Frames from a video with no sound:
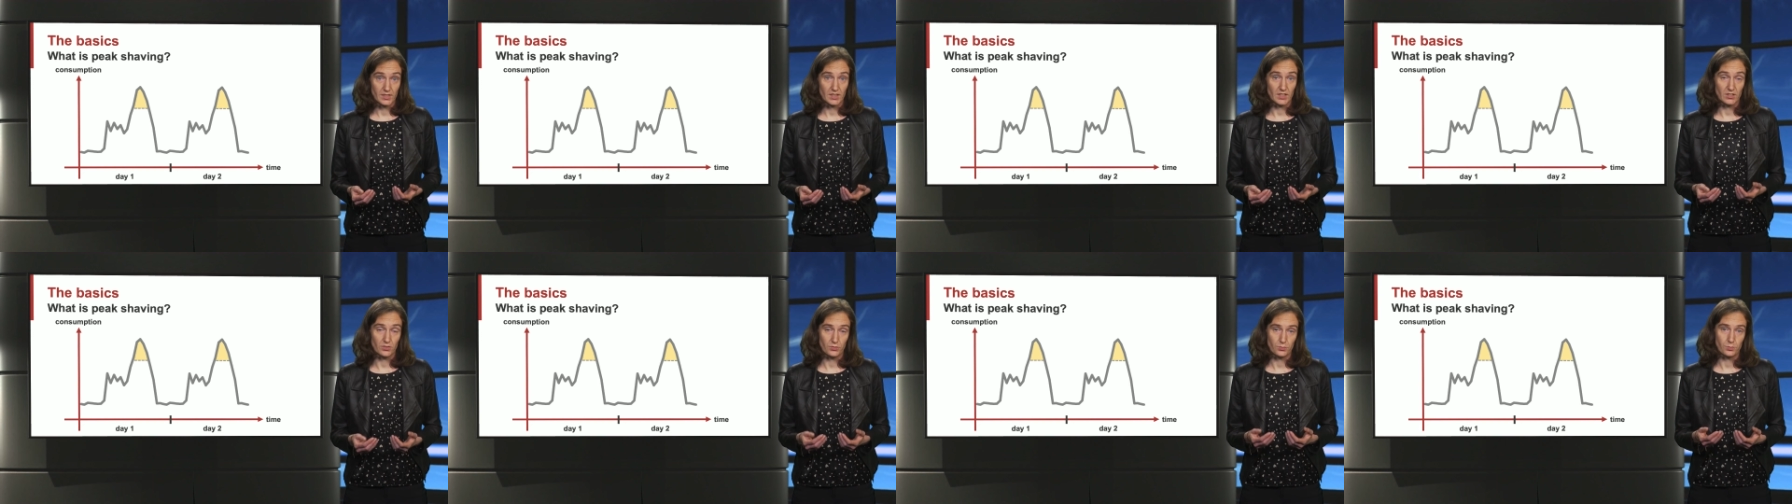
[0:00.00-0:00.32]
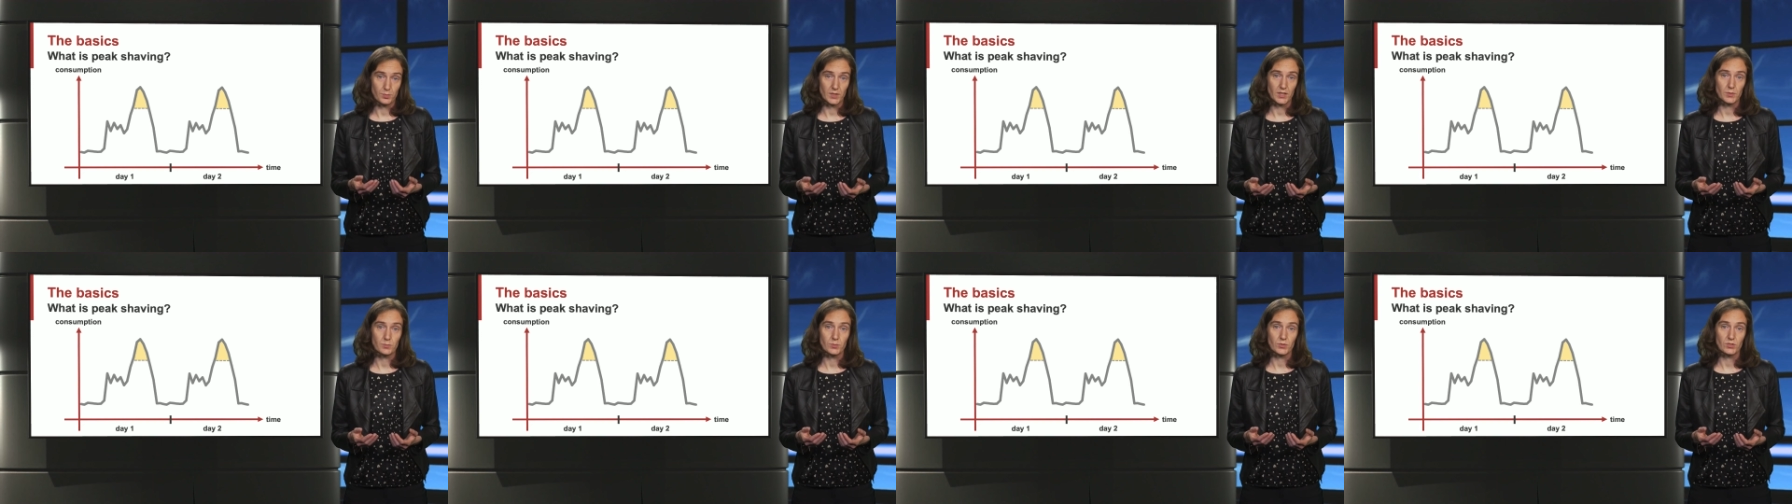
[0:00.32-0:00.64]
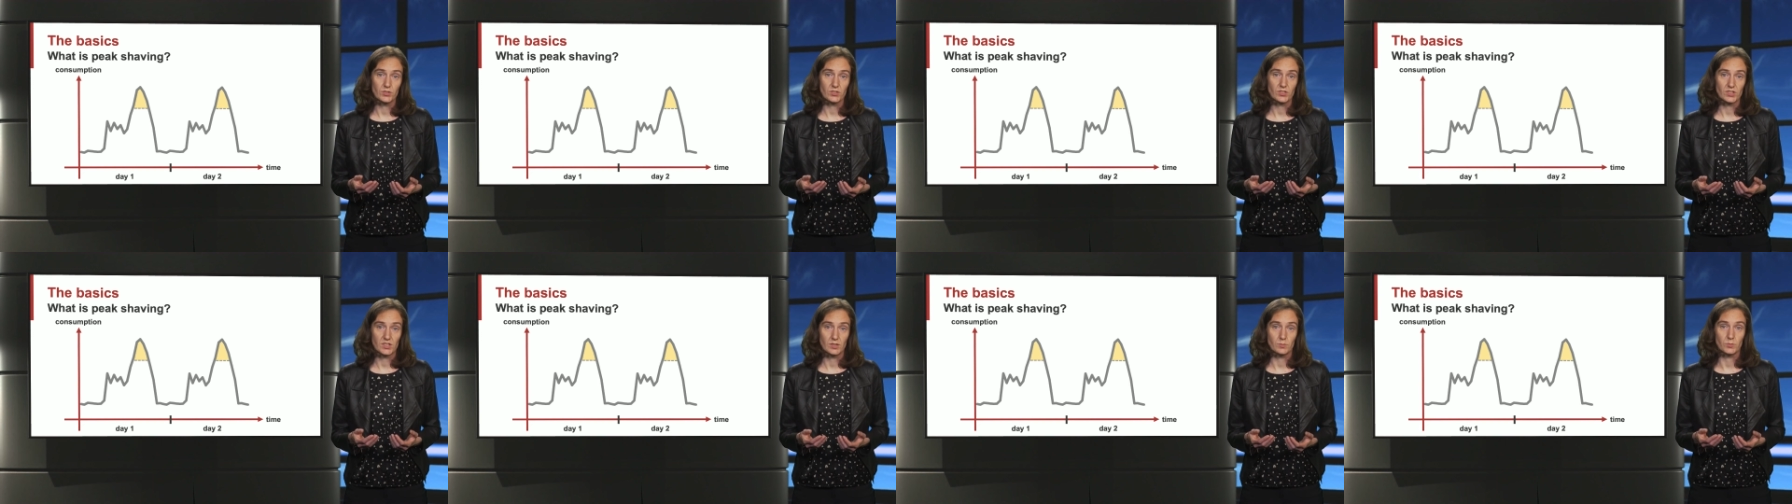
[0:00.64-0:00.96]
if
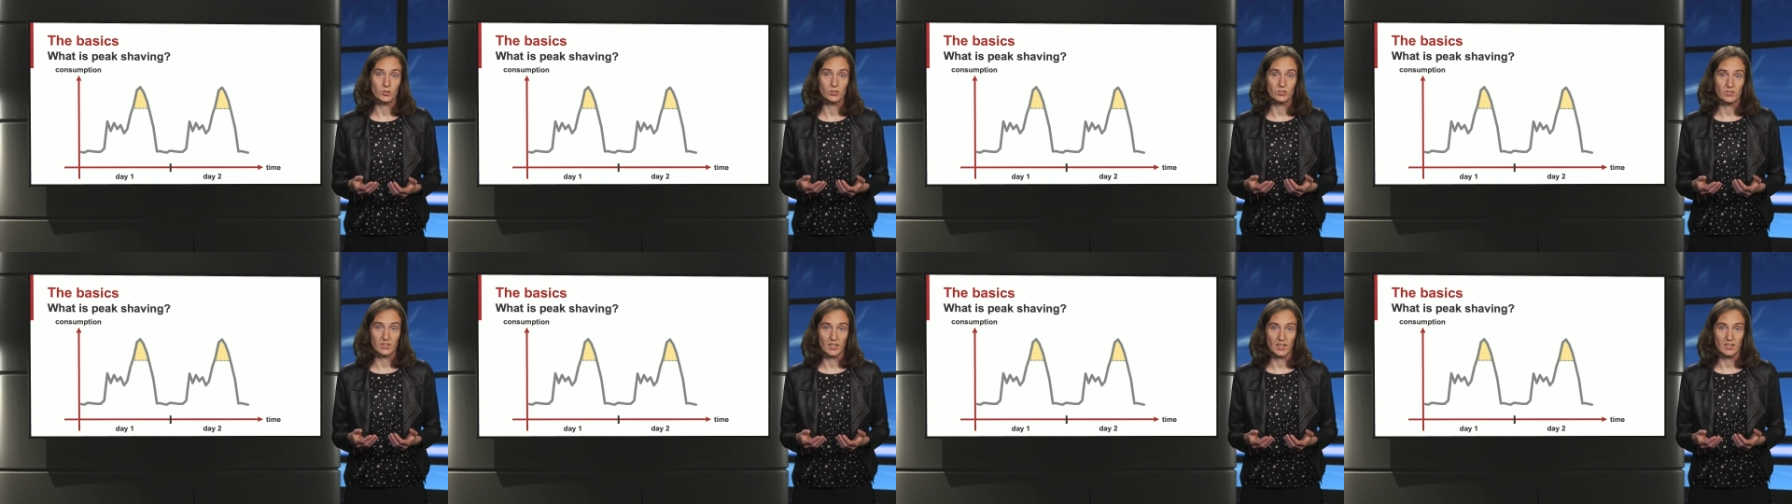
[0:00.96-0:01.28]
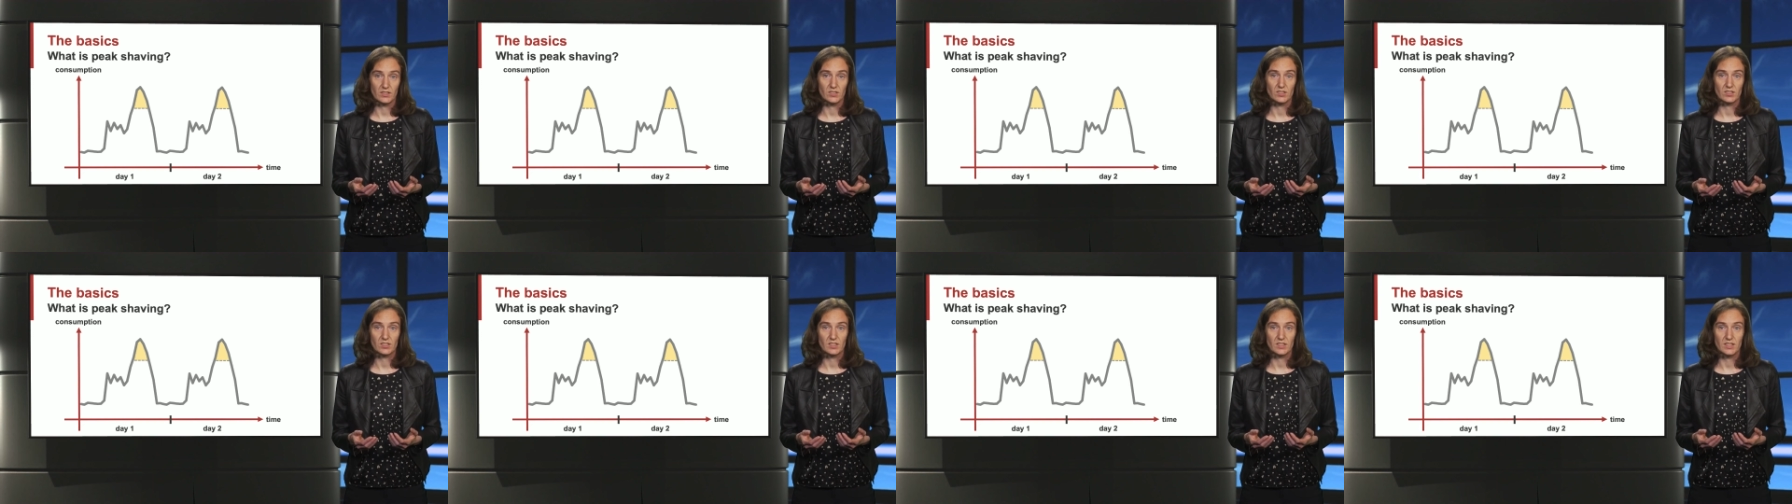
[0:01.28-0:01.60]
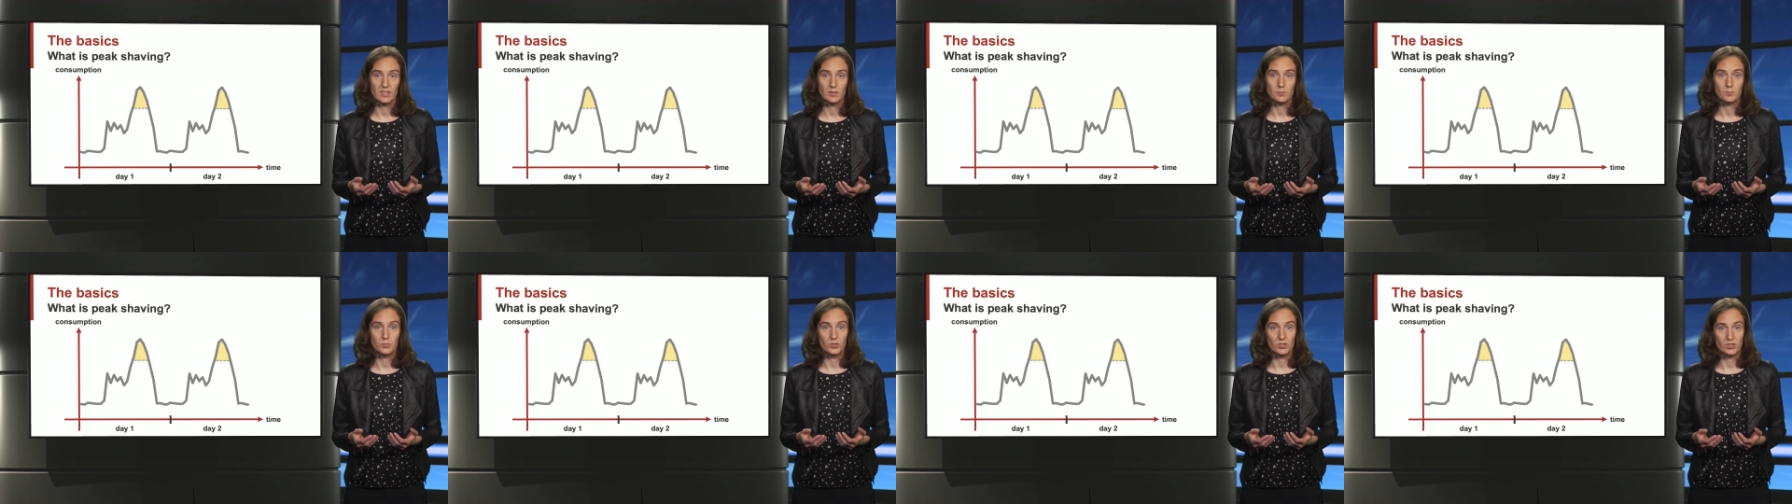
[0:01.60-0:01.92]
people
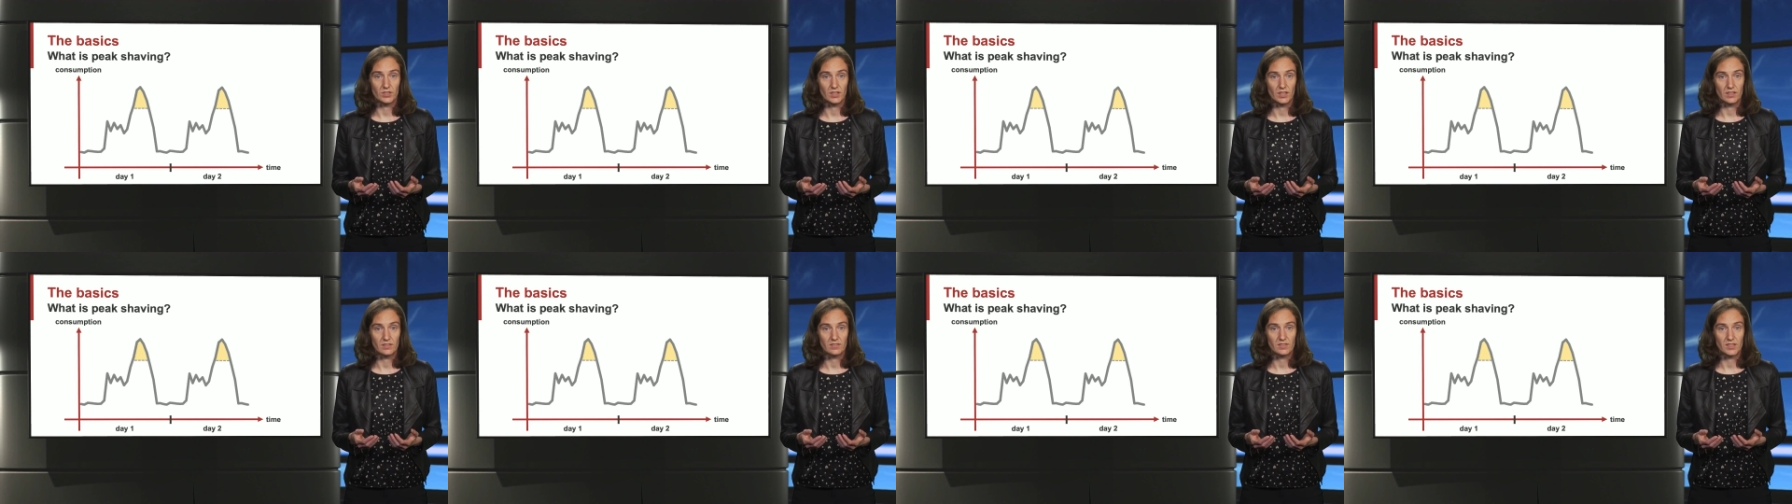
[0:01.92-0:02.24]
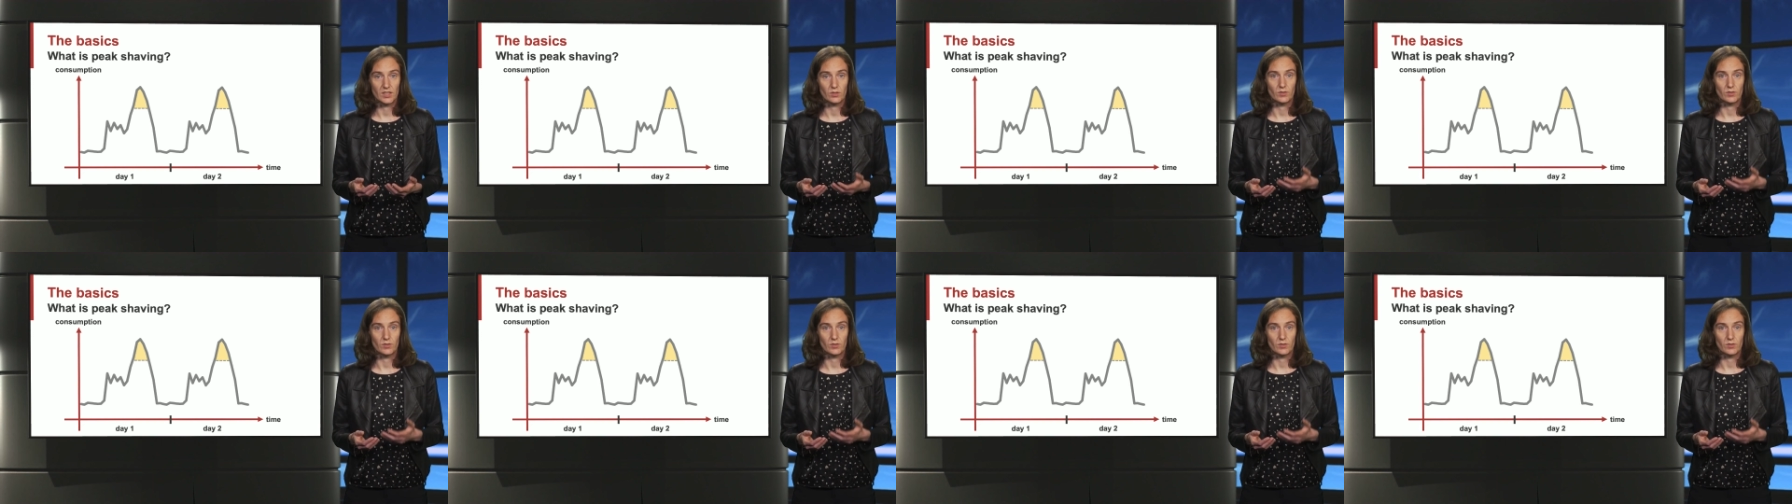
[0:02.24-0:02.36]
simultaneously plug in